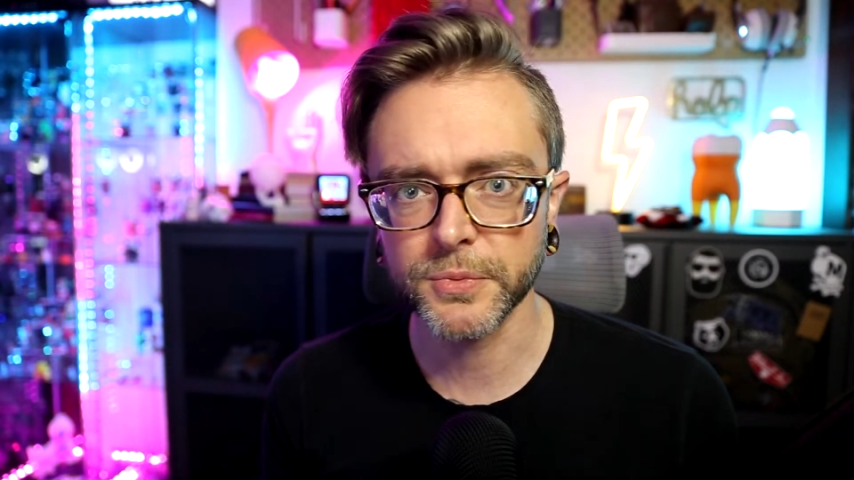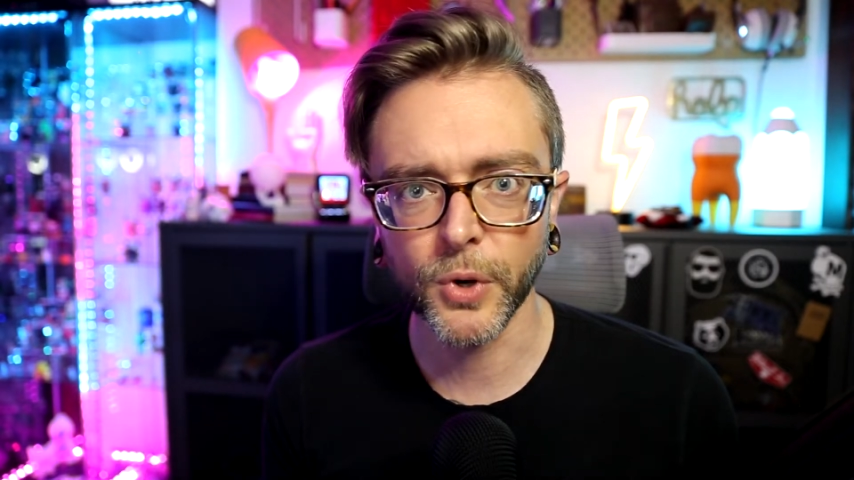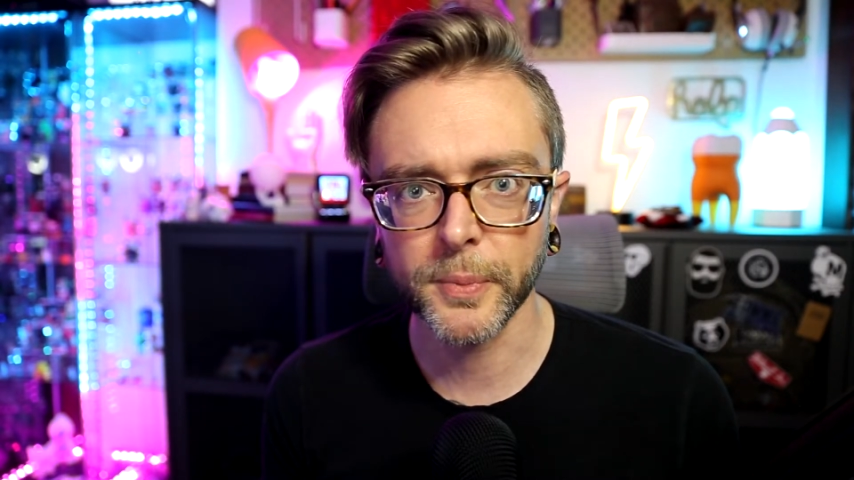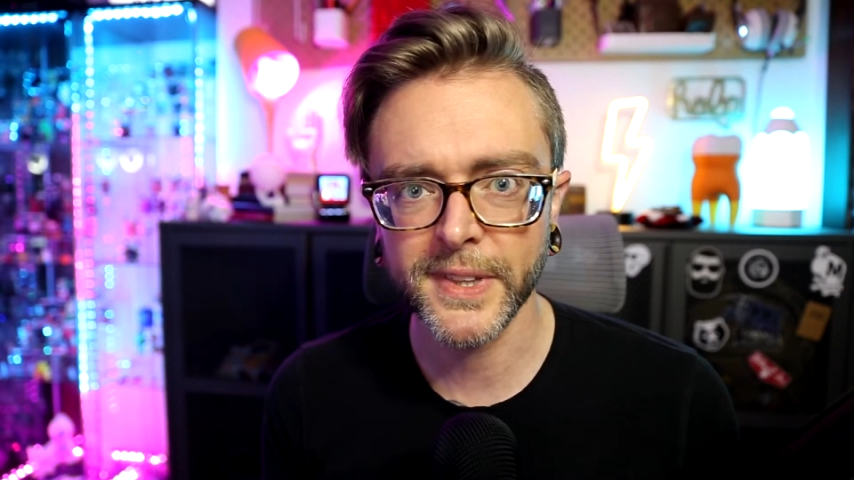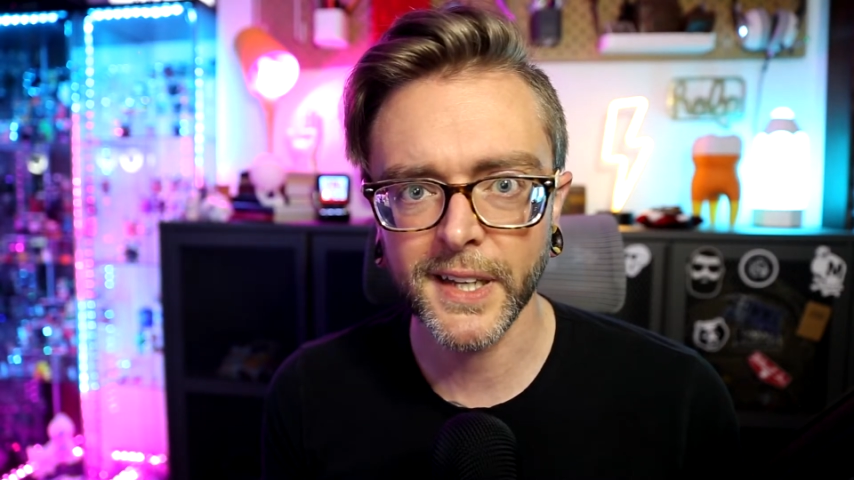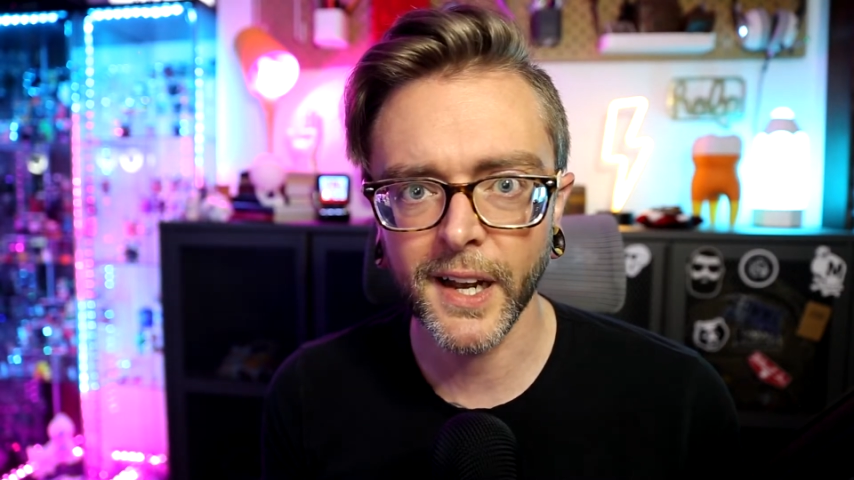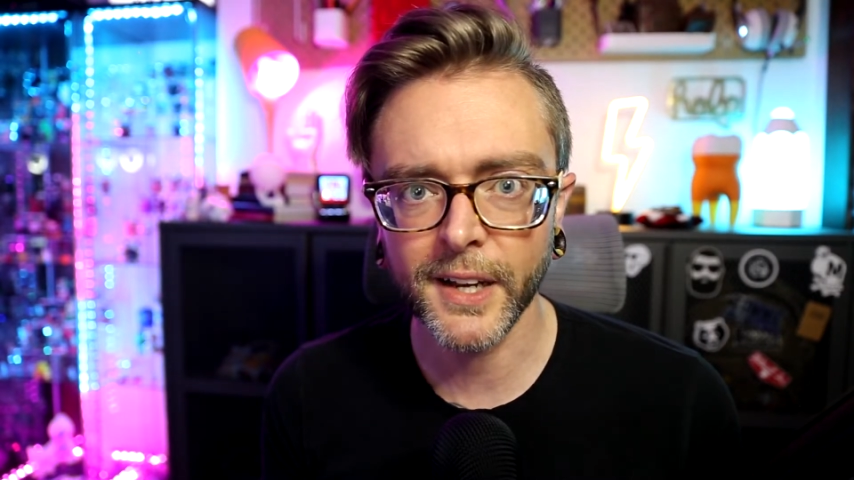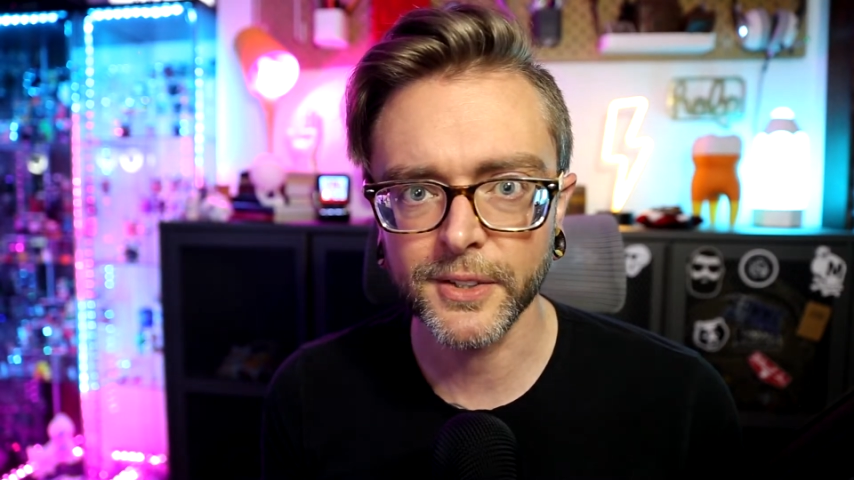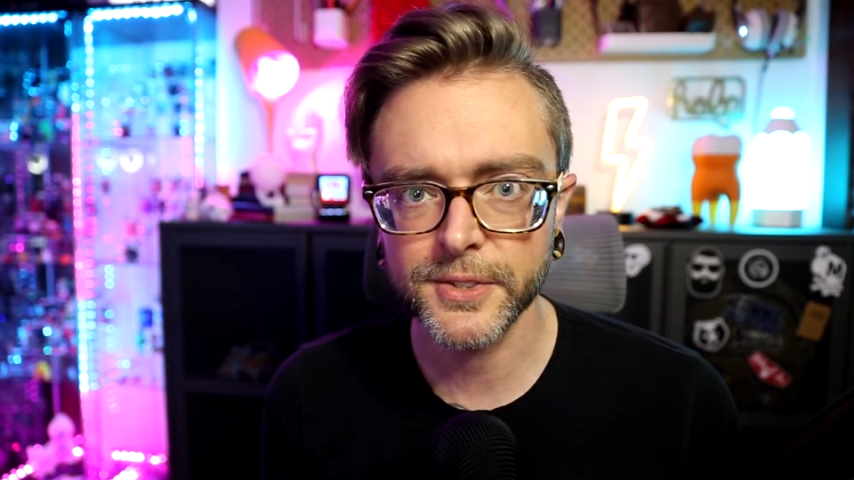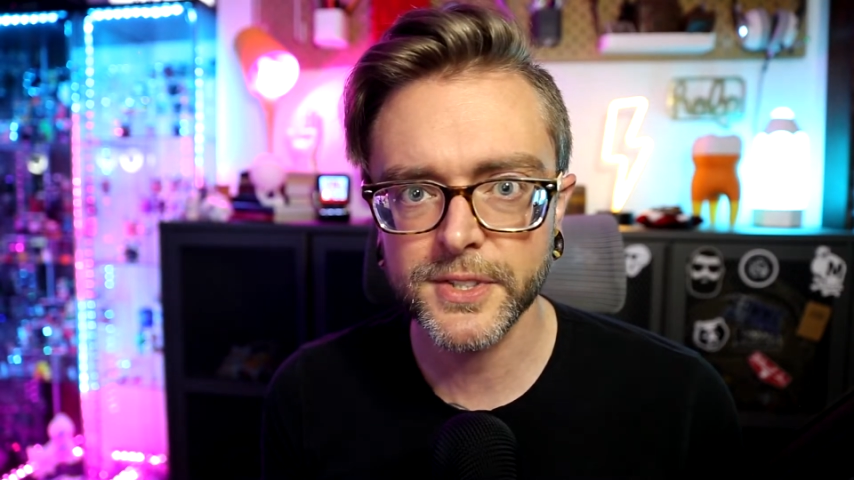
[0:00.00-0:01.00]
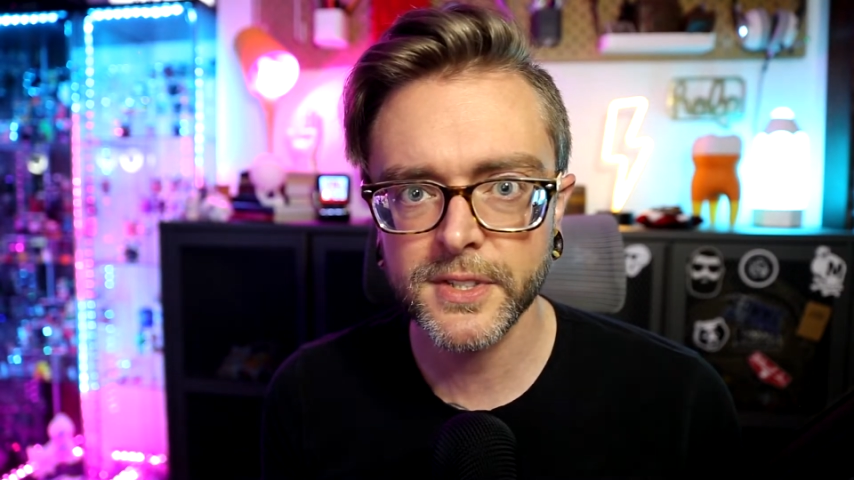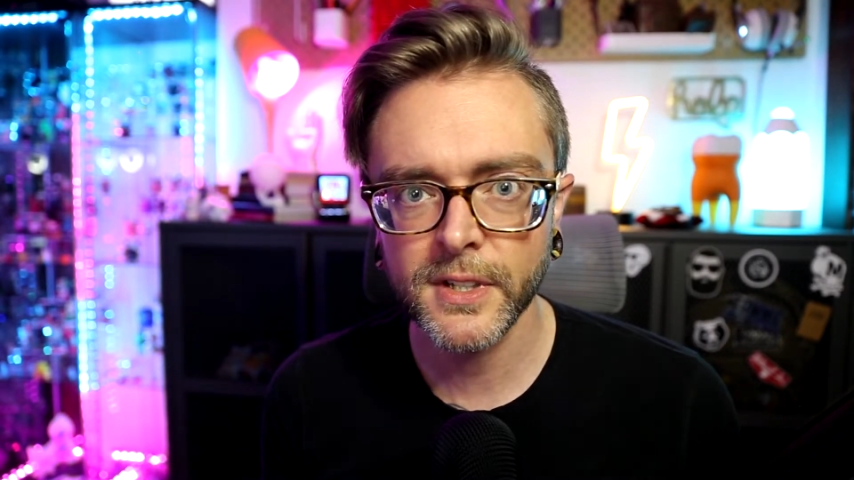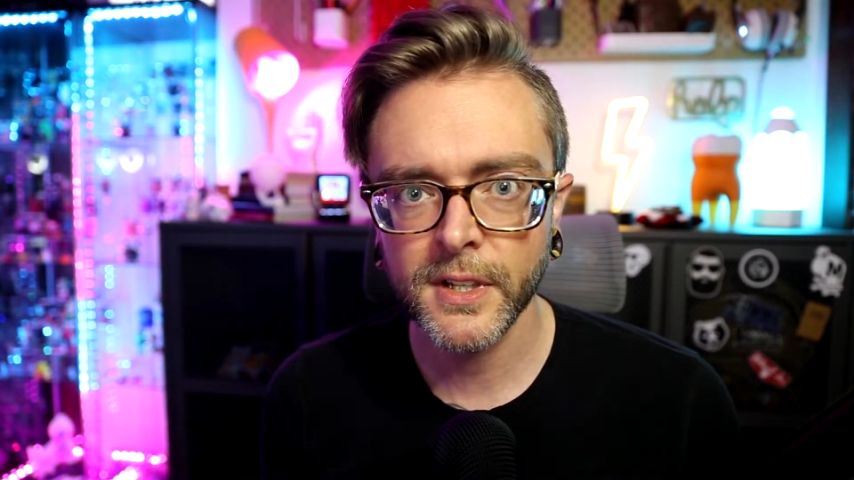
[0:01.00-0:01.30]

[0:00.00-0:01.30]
roaming the aisles.